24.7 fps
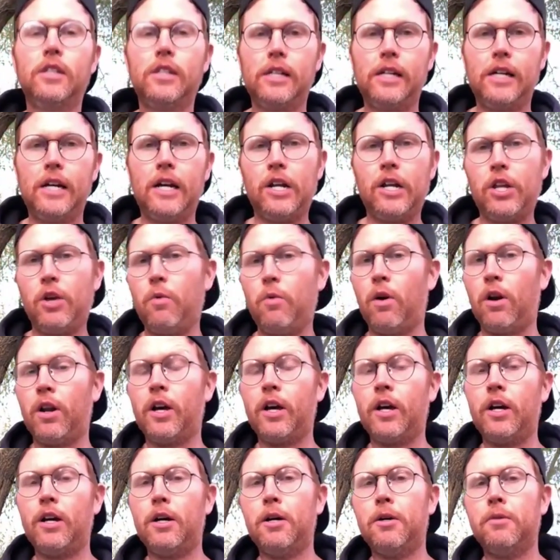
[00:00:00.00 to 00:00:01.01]
and you want
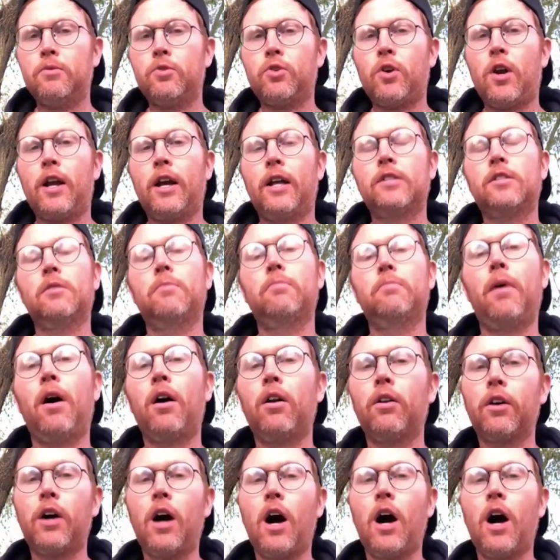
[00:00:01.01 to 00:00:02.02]
to try to get some
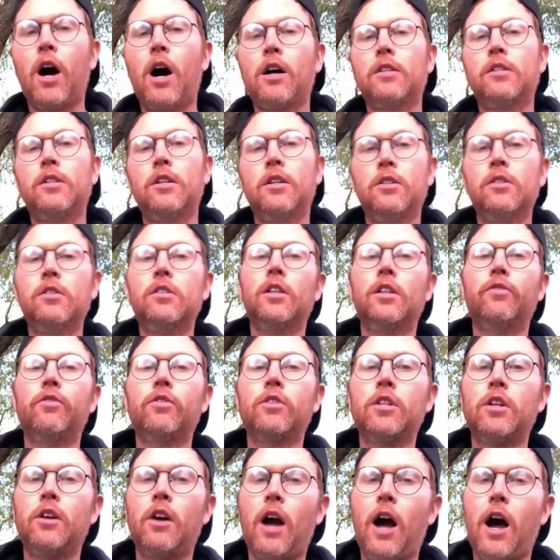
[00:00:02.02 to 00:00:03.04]
bottled cocktails delivered
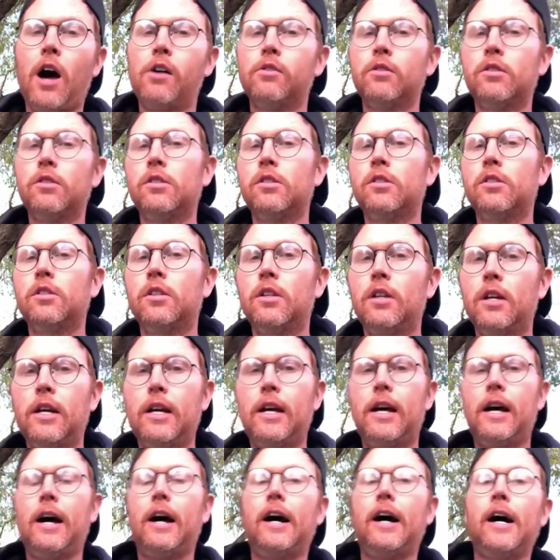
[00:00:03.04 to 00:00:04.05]
to your house,
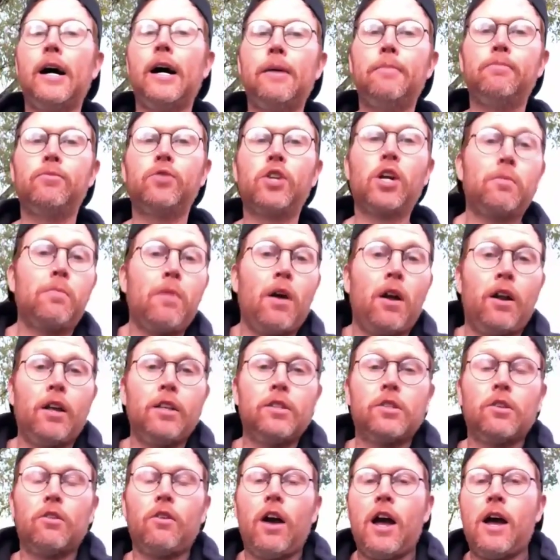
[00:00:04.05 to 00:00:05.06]
check me out on
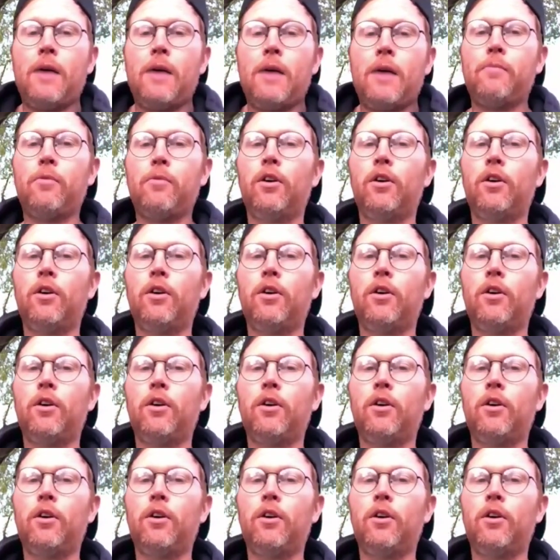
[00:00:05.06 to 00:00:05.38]
Instagram